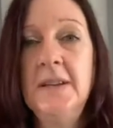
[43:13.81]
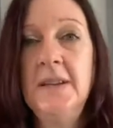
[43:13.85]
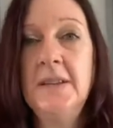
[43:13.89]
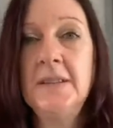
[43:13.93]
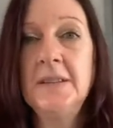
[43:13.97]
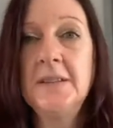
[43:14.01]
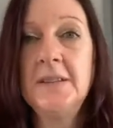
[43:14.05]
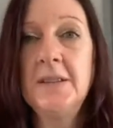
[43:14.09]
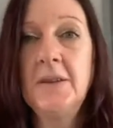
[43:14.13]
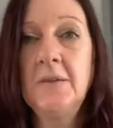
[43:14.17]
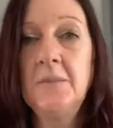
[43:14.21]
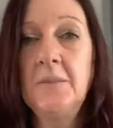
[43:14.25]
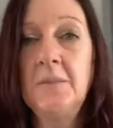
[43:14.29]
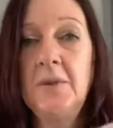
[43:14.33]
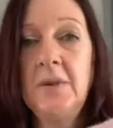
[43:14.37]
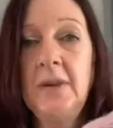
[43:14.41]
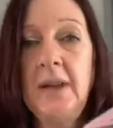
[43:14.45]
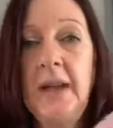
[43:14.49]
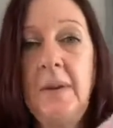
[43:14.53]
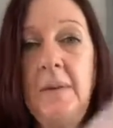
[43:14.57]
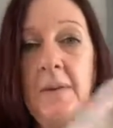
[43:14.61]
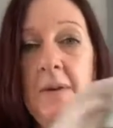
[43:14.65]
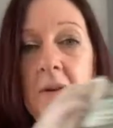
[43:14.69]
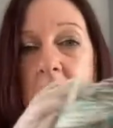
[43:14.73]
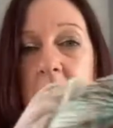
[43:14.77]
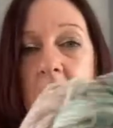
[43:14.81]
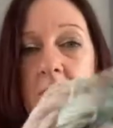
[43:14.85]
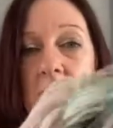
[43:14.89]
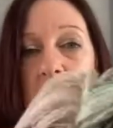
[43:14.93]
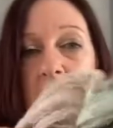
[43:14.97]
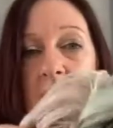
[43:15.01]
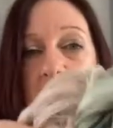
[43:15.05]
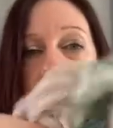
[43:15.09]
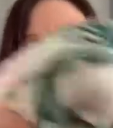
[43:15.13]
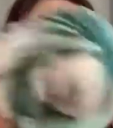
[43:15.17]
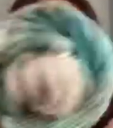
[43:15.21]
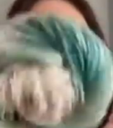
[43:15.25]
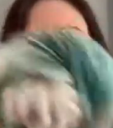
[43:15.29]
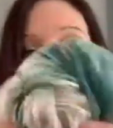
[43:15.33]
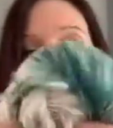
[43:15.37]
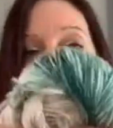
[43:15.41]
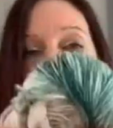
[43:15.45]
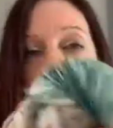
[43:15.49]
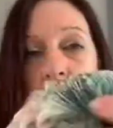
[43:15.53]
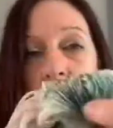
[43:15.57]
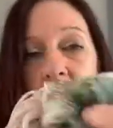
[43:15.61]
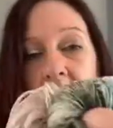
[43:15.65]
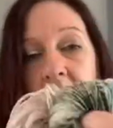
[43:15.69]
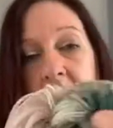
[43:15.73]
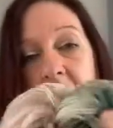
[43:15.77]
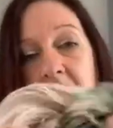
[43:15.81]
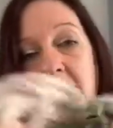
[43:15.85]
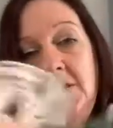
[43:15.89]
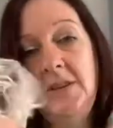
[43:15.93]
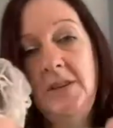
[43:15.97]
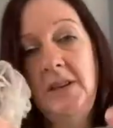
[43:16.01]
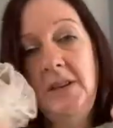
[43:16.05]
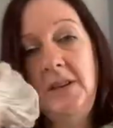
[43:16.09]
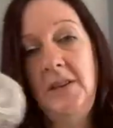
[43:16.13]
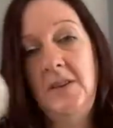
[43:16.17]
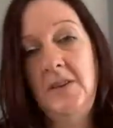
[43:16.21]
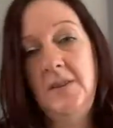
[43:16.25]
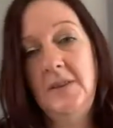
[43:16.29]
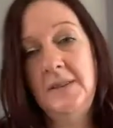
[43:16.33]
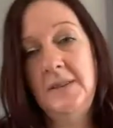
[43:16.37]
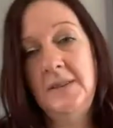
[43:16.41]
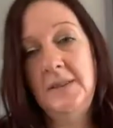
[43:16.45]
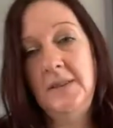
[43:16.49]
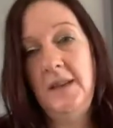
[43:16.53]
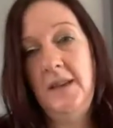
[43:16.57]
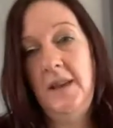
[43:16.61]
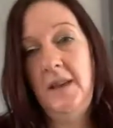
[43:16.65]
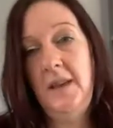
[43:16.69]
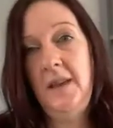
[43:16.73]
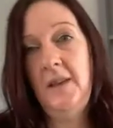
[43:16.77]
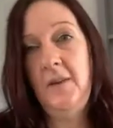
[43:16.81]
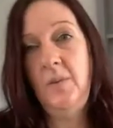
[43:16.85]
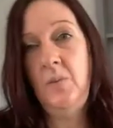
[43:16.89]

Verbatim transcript: So, but look how beautiful it is. I don't know, actually, you can see.